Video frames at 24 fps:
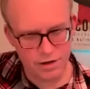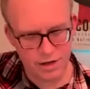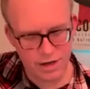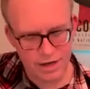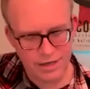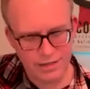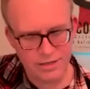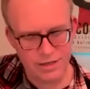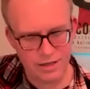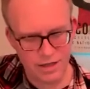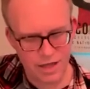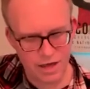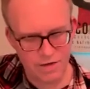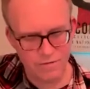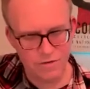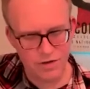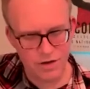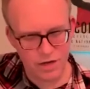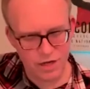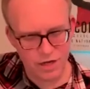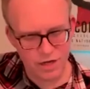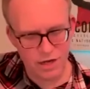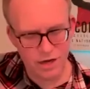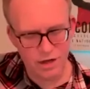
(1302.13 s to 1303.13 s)
8,
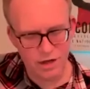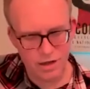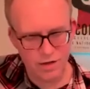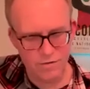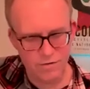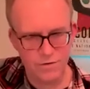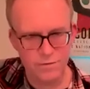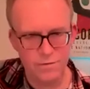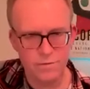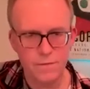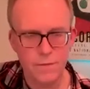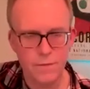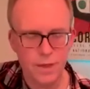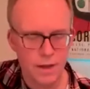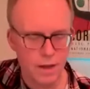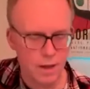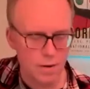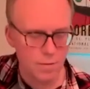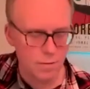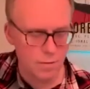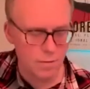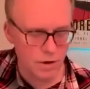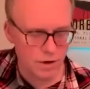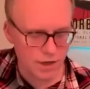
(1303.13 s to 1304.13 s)
11, 8, 11.
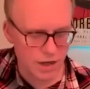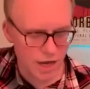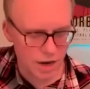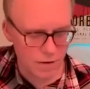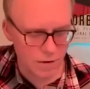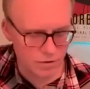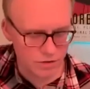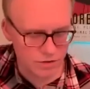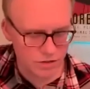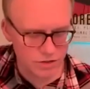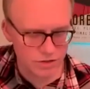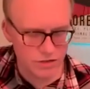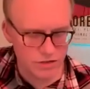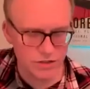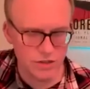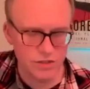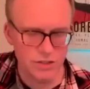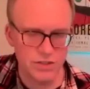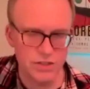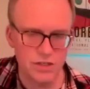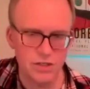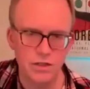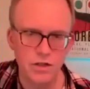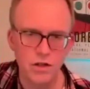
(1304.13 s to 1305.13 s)
But again, we're just
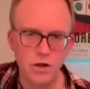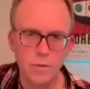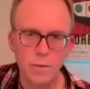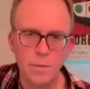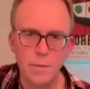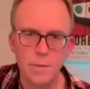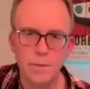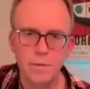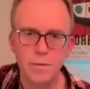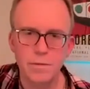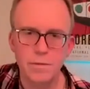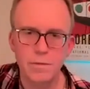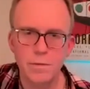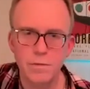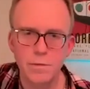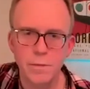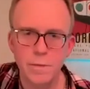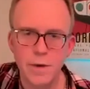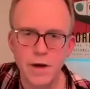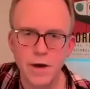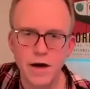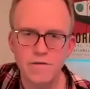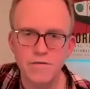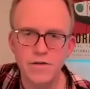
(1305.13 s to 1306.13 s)
using a little
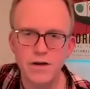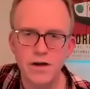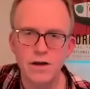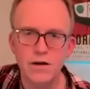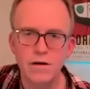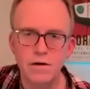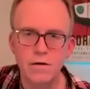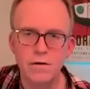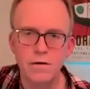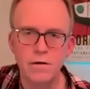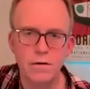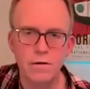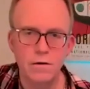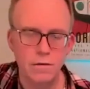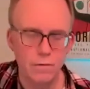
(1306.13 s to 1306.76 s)
bit of it. So